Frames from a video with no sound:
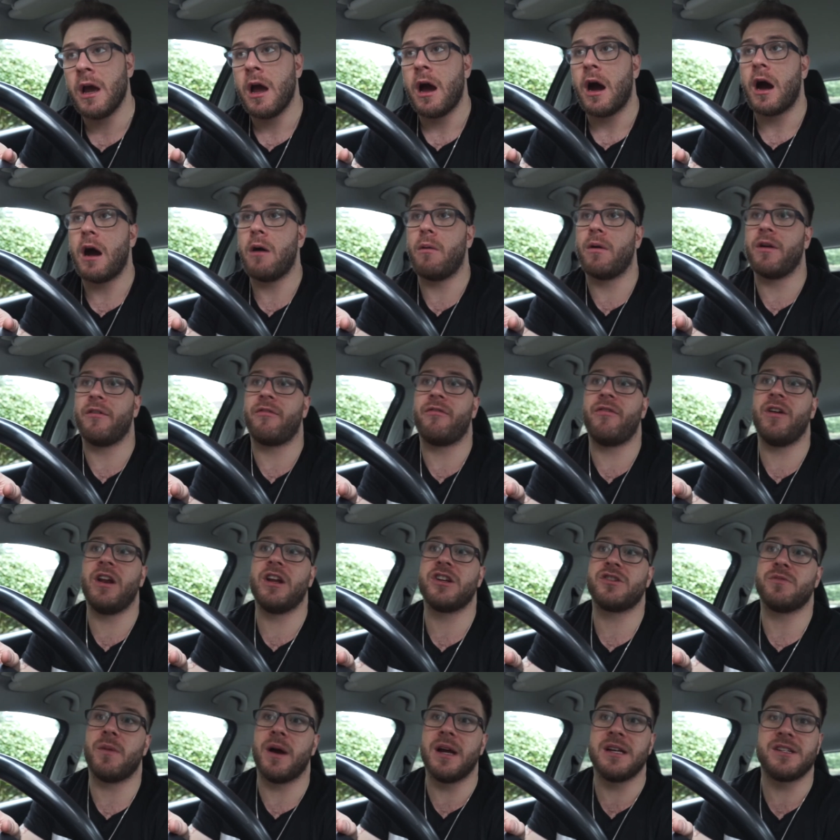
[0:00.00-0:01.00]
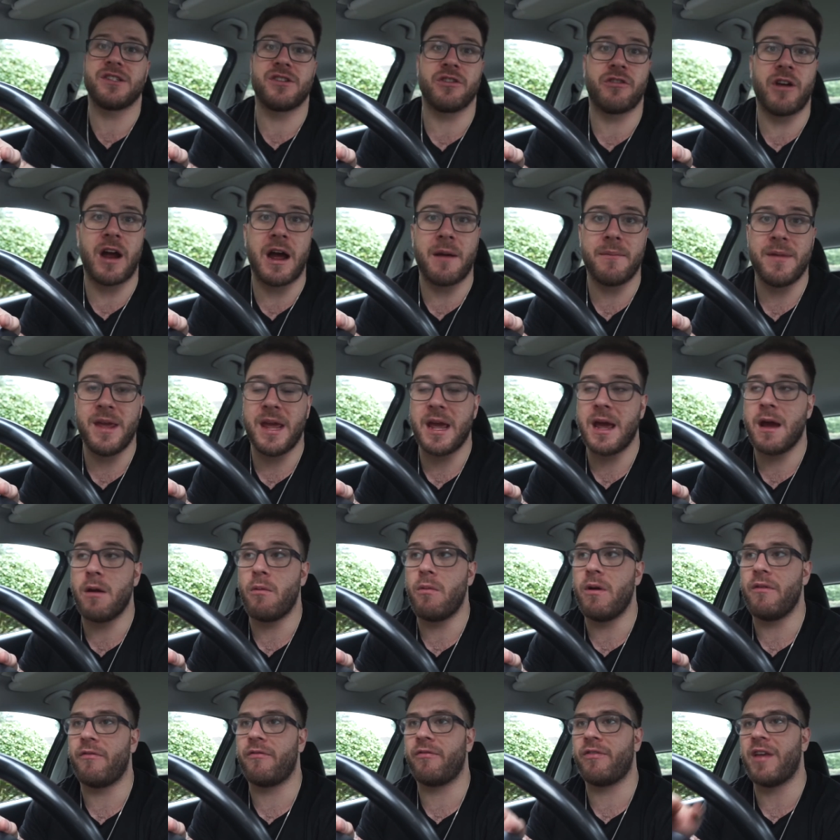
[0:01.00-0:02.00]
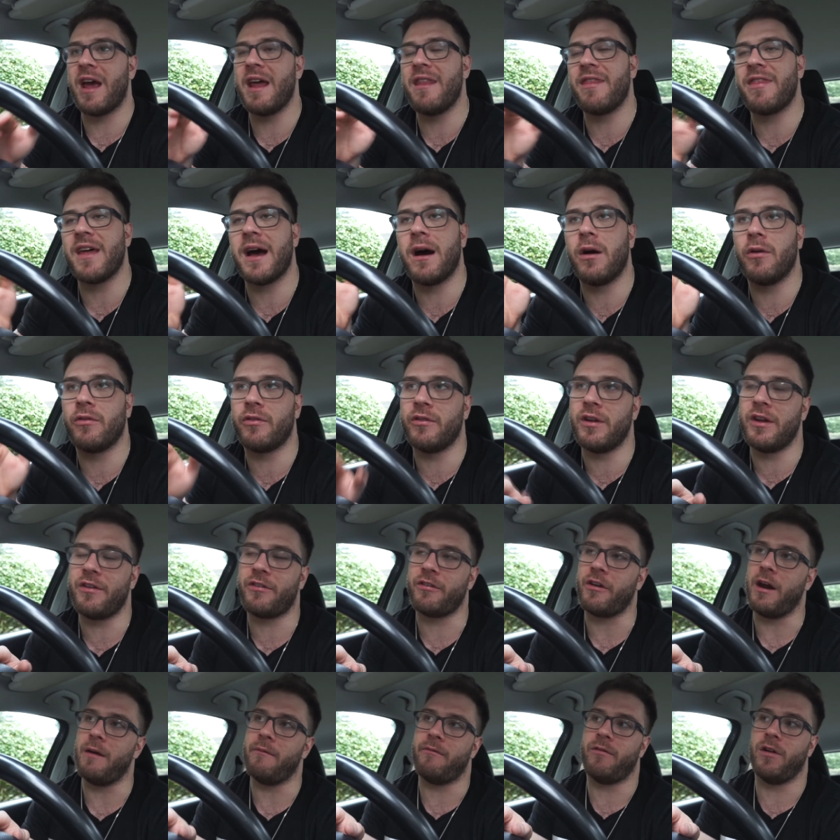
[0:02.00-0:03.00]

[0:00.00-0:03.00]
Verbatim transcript: I want to finish my Instagram year with 10,000 Instagram